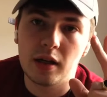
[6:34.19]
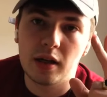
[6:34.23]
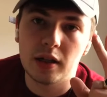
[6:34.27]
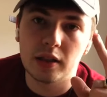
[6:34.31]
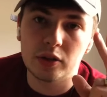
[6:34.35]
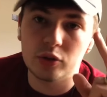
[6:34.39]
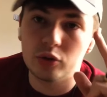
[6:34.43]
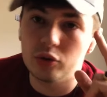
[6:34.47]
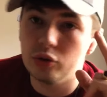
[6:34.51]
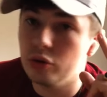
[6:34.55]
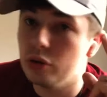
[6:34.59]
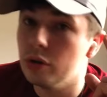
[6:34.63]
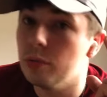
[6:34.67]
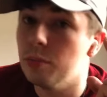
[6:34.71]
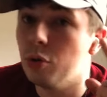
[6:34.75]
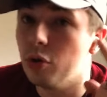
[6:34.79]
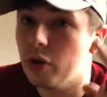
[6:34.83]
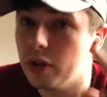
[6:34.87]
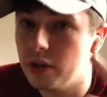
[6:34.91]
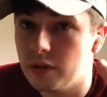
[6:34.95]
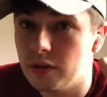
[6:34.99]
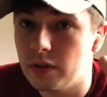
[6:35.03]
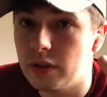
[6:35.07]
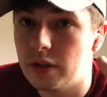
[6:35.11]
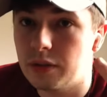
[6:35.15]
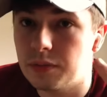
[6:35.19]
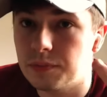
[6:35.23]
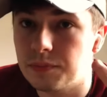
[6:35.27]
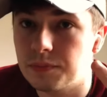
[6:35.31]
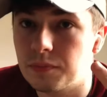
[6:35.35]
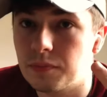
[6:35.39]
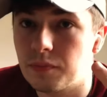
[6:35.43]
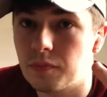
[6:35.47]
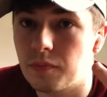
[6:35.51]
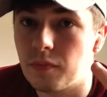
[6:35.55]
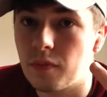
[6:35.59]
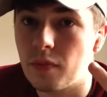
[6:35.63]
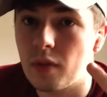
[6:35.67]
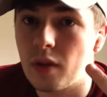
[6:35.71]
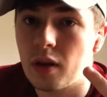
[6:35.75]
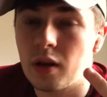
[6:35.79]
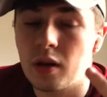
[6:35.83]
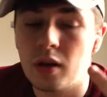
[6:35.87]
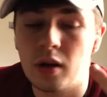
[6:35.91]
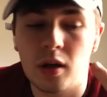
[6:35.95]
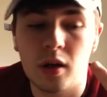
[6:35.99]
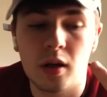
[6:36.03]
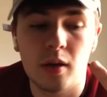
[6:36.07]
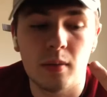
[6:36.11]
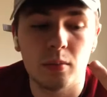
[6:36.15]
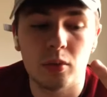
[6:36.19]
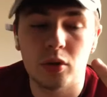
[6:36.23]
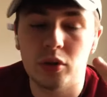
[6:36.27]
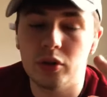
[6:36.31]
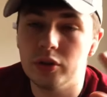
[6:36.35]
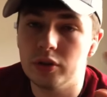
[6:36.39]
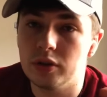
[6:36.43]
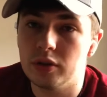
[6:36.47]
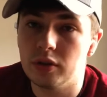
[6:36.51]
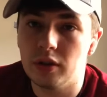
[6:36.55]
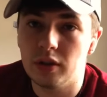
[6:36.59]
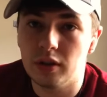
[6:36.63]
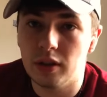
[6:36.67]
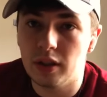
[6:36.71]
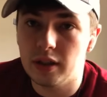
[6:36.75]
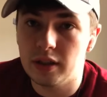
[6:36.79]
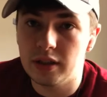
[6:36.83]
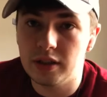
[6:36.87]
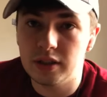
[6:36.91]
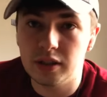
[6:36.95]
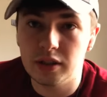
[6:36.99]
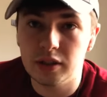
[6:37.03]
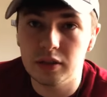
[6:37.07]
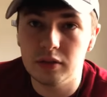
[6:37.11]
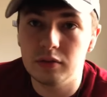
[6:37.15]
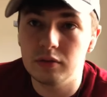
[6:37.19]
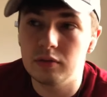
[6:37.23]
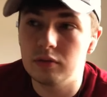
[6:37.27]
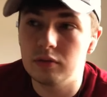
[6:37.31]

Then I'm going to do a boys video, because like I said,